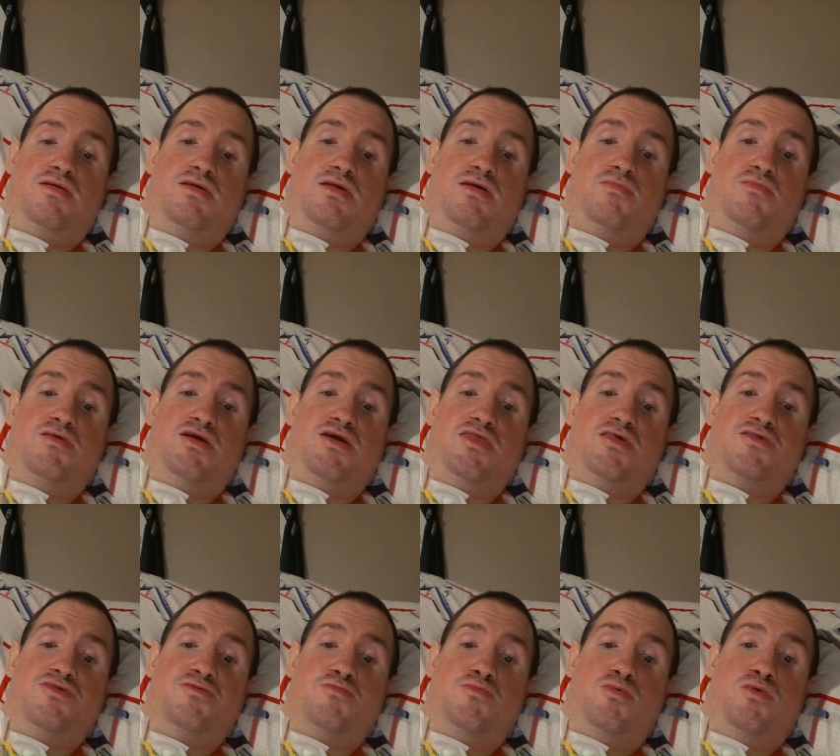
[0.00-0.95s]
Now we get
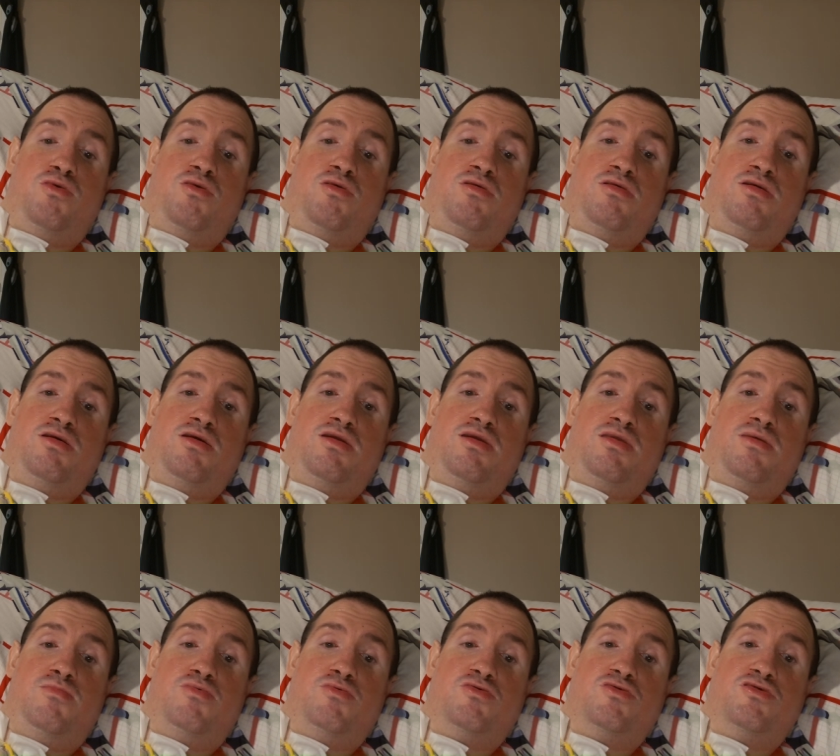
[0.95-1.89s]
into more
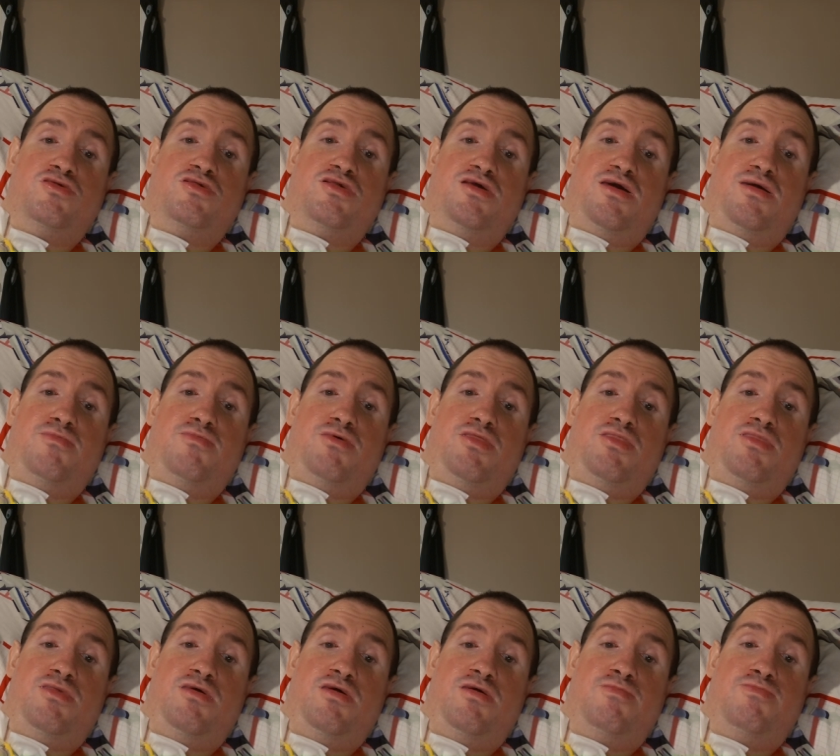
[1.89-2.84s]
number
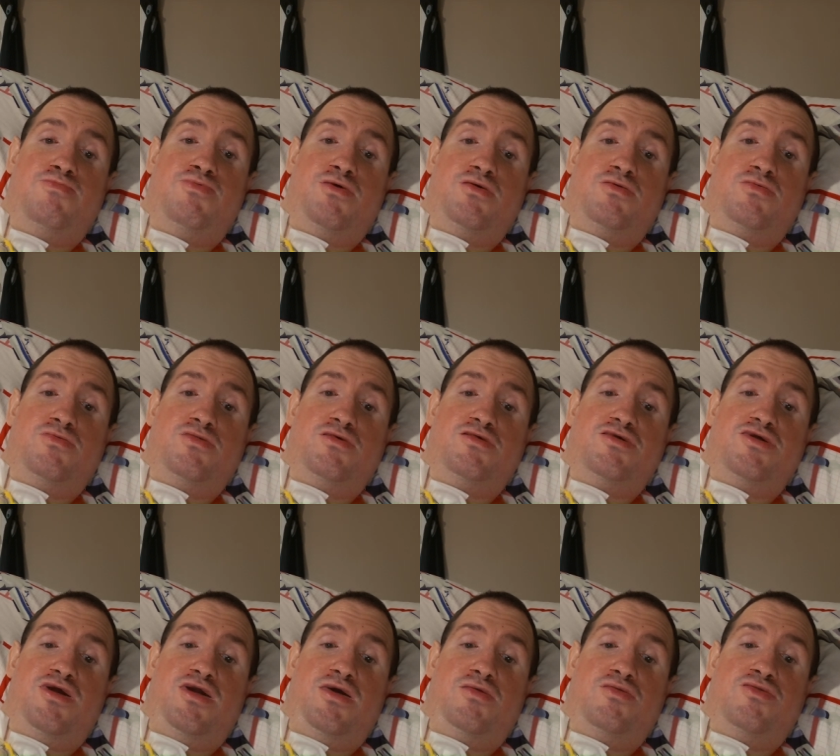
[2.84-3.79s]
seven pick on this
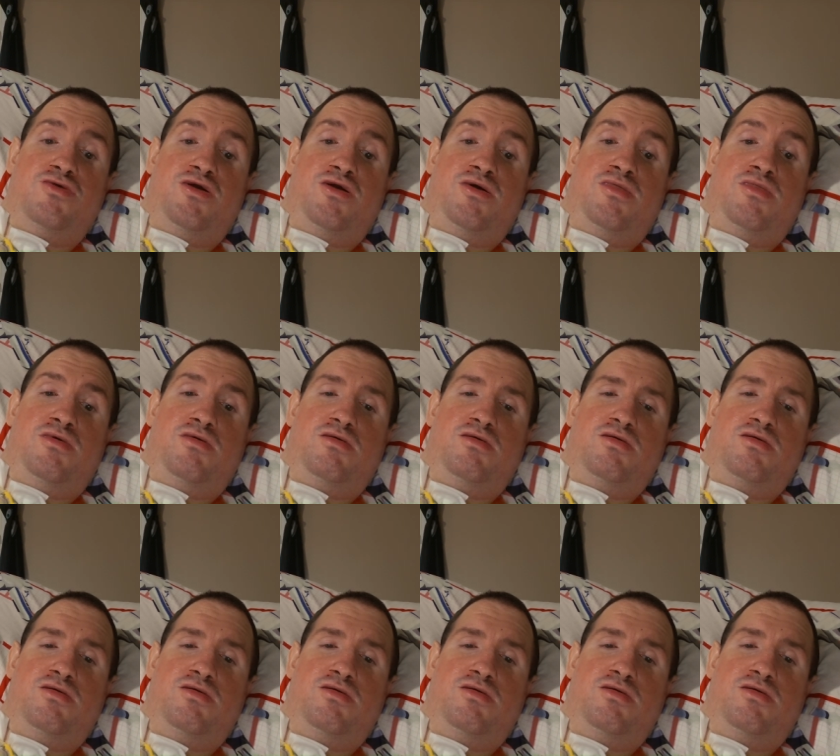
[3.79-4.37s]
countdown.